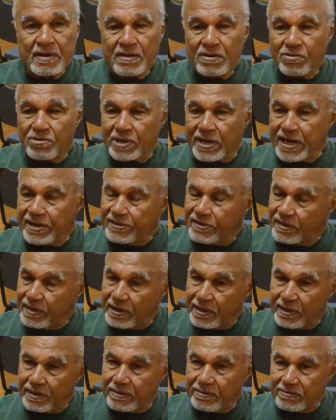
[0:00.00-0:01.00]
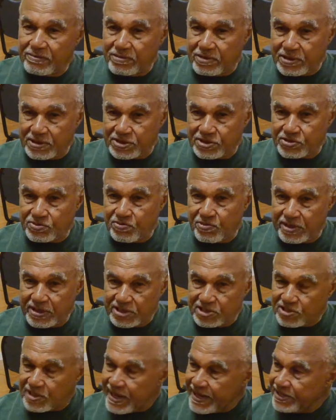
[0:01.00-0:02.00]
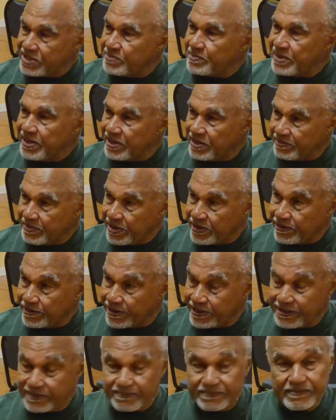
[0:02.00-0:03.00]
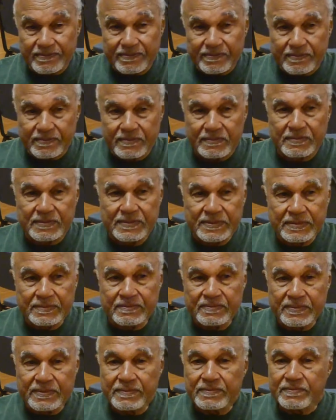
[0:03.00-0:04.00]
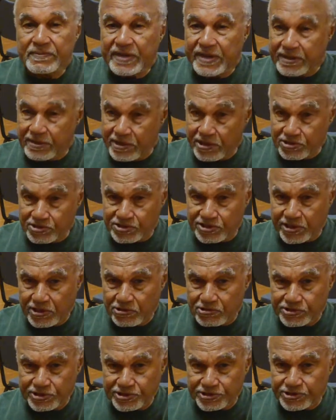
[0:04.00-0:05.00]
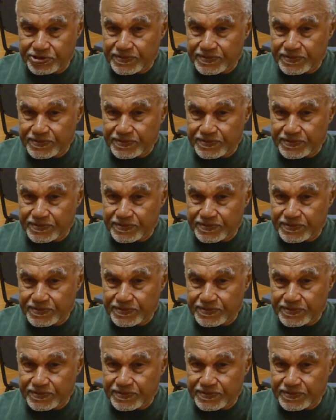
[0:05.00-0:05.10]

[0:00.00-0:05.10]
what I think was what it's like to be an American in those soldiers.